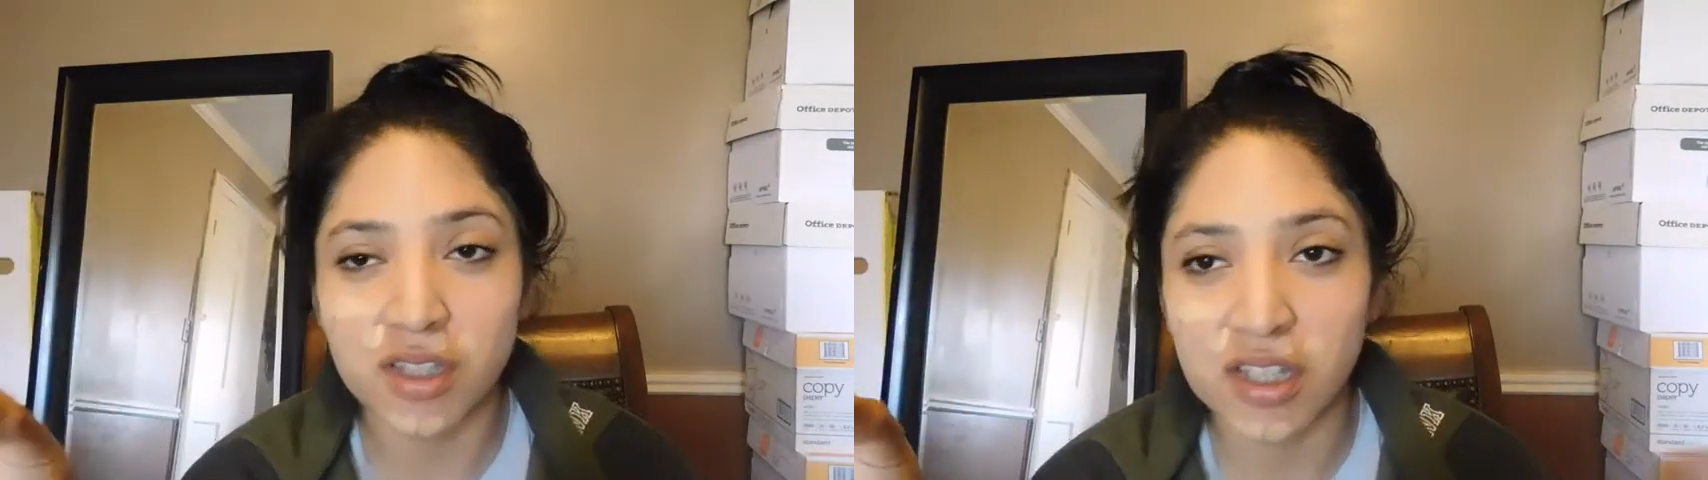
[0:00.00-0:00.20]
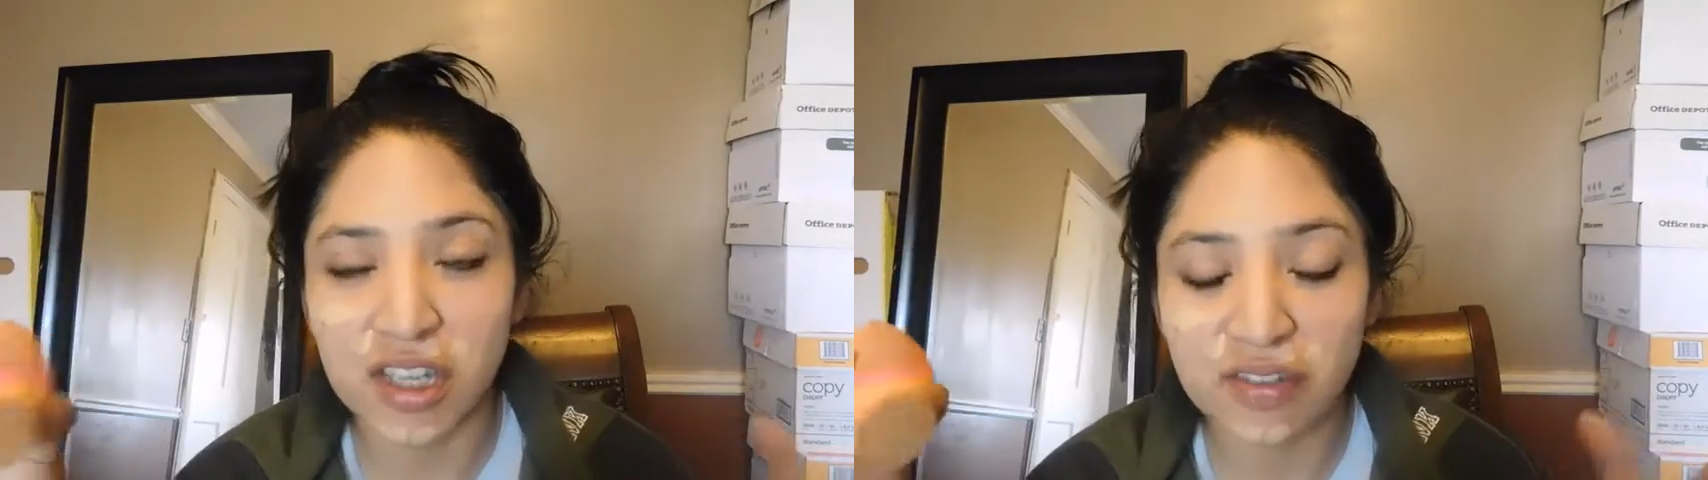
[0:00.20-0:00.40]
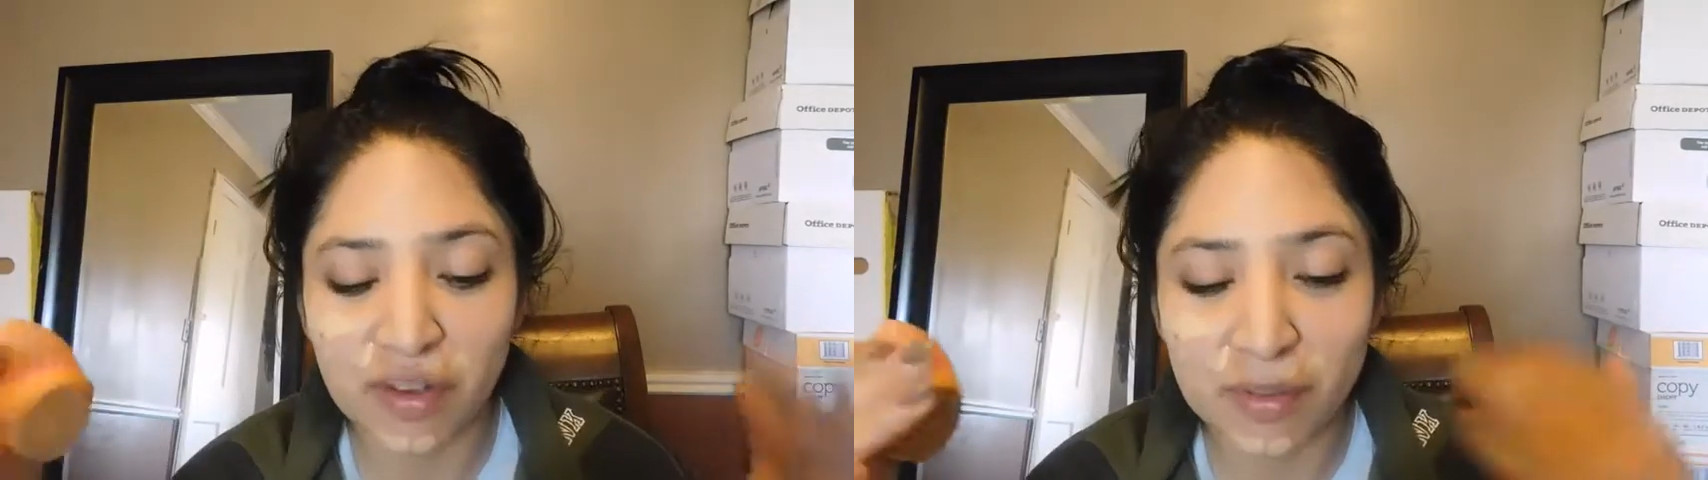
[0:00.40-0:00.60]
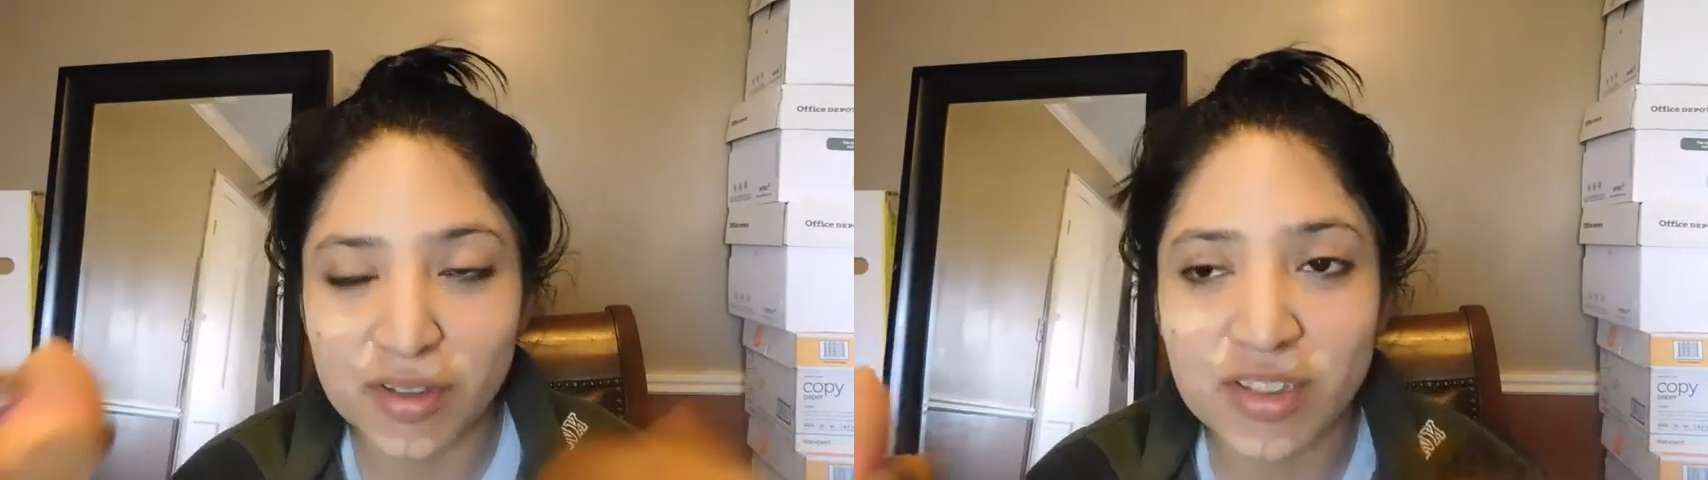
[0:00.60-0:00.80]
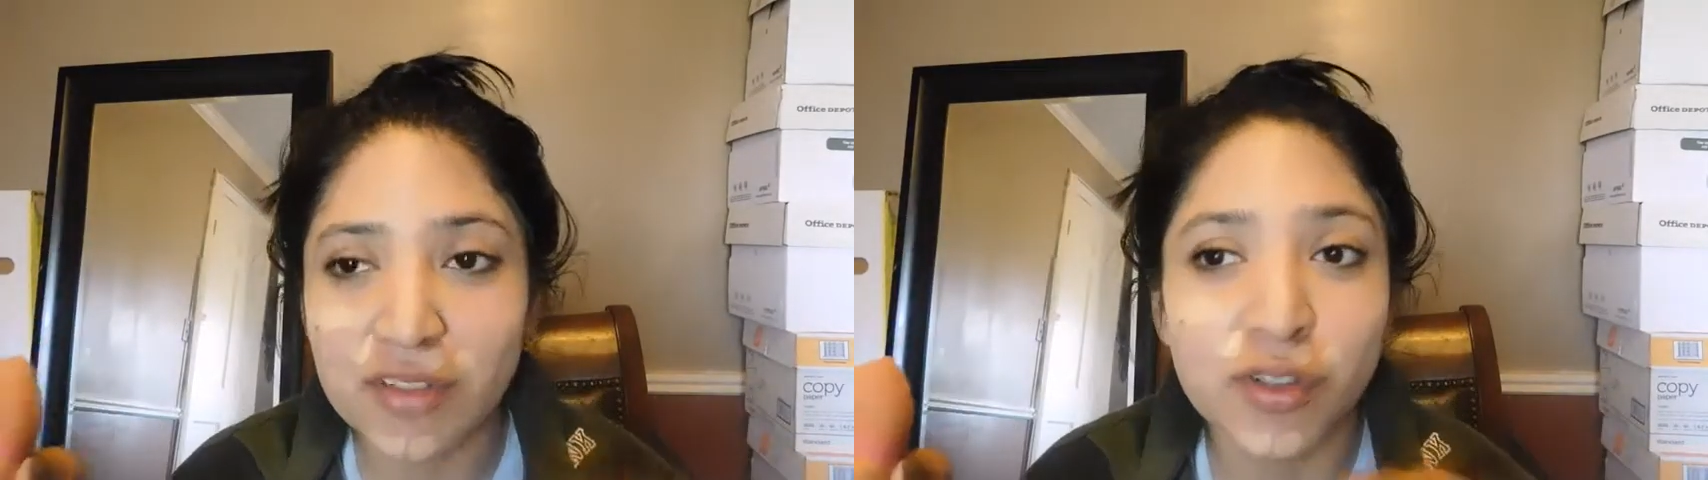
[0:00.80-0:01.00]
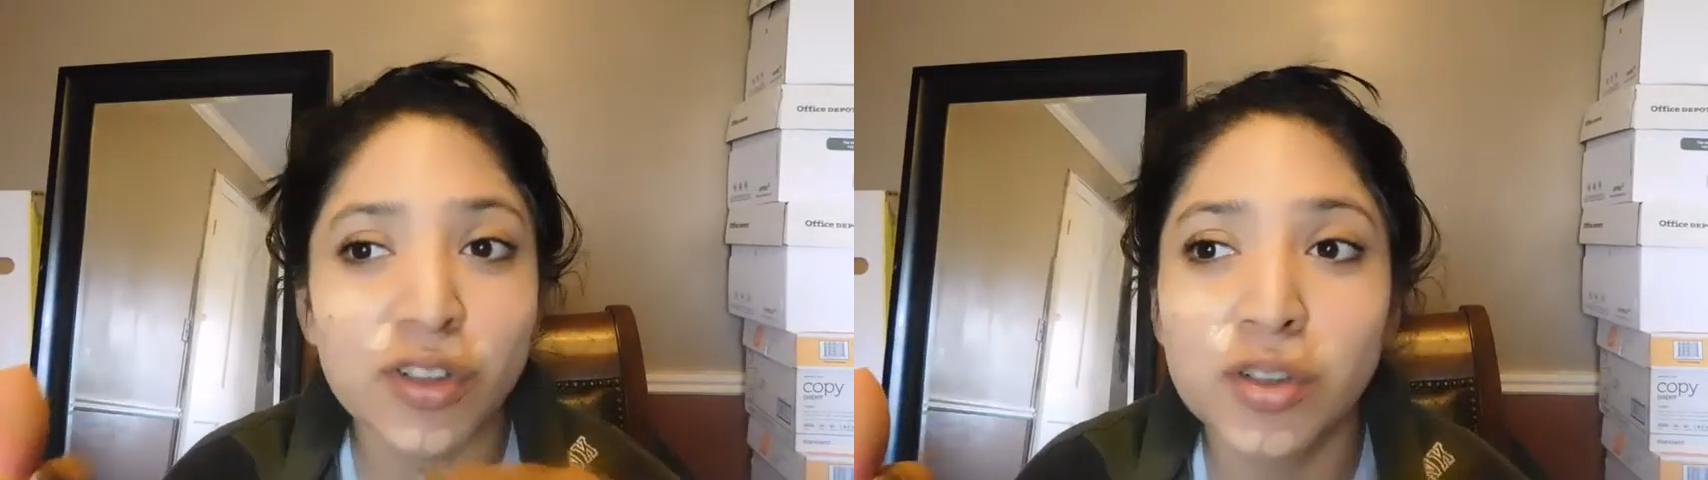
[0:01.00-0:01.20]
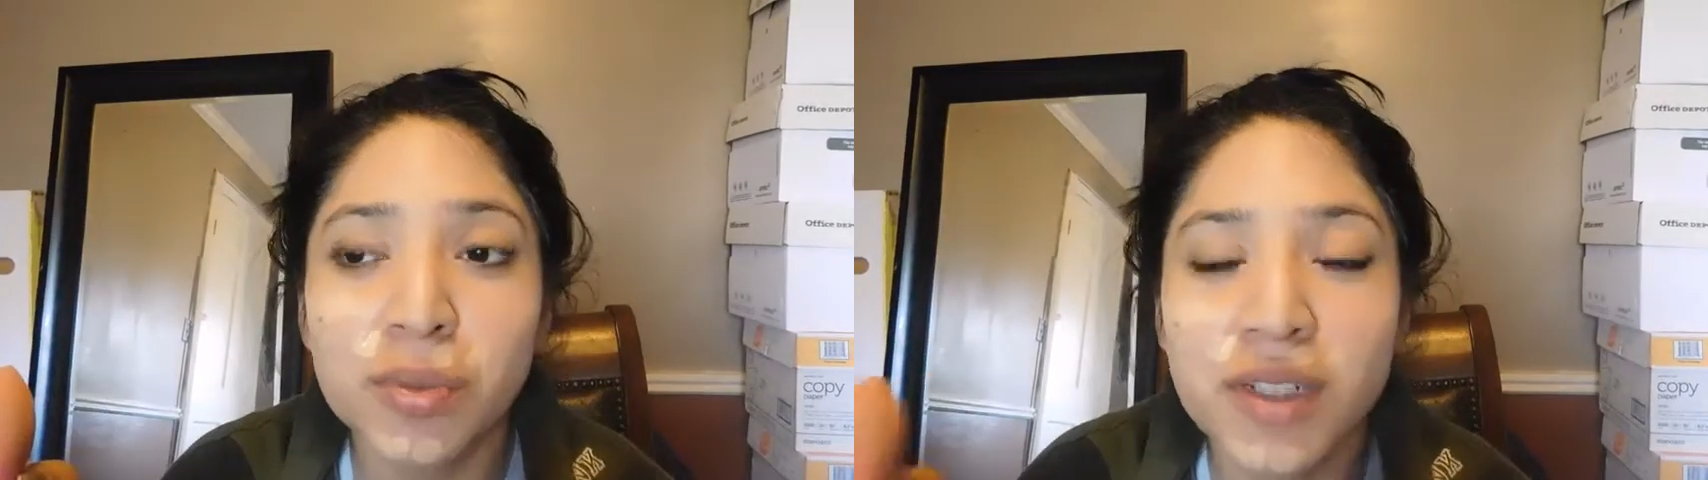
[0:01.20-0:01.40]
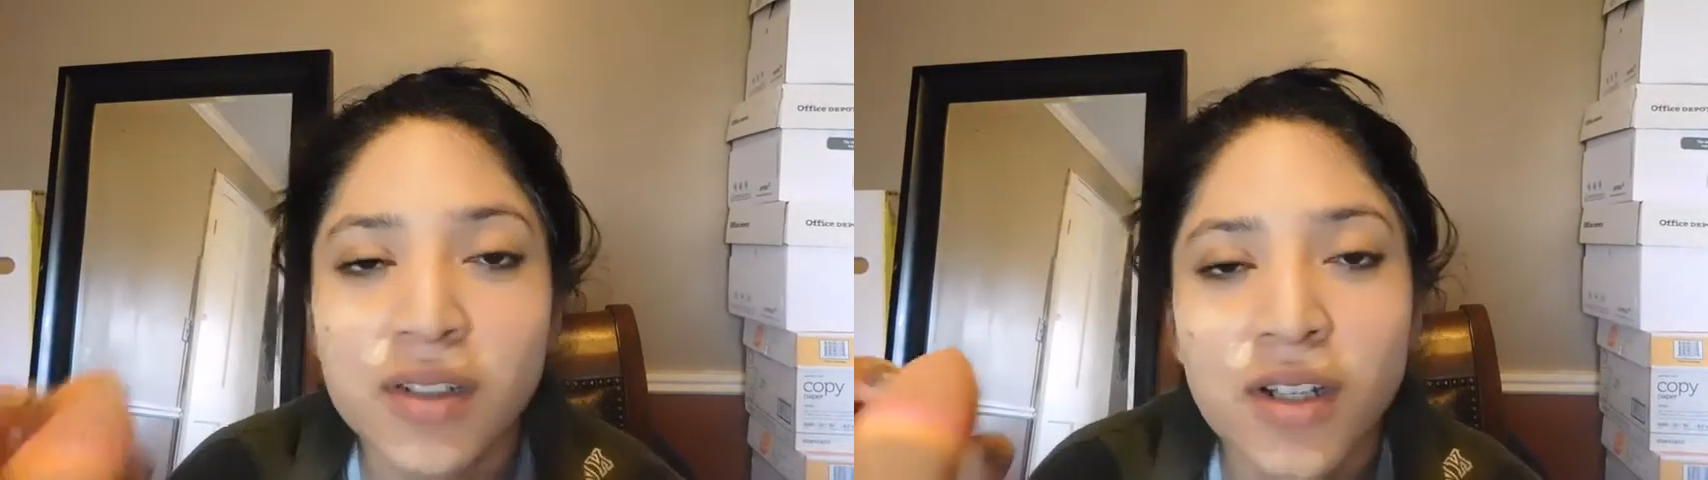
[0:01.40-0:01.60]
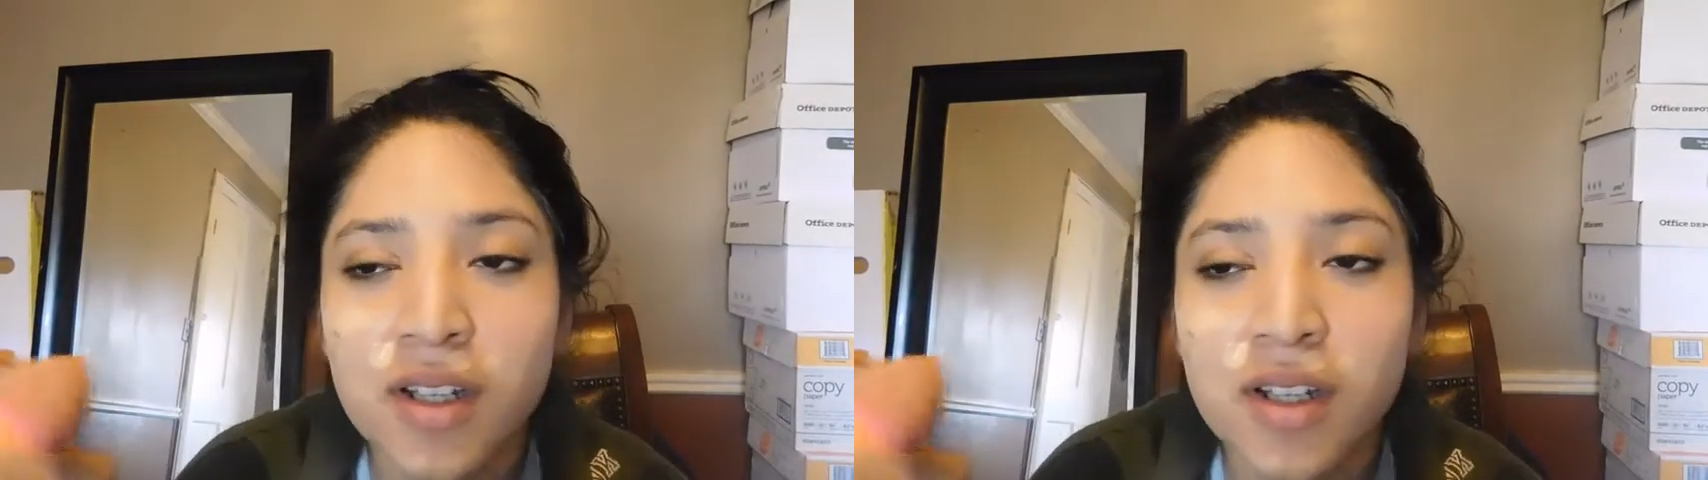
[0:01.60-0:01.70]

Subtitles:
Like, if I'm outside for a little bit,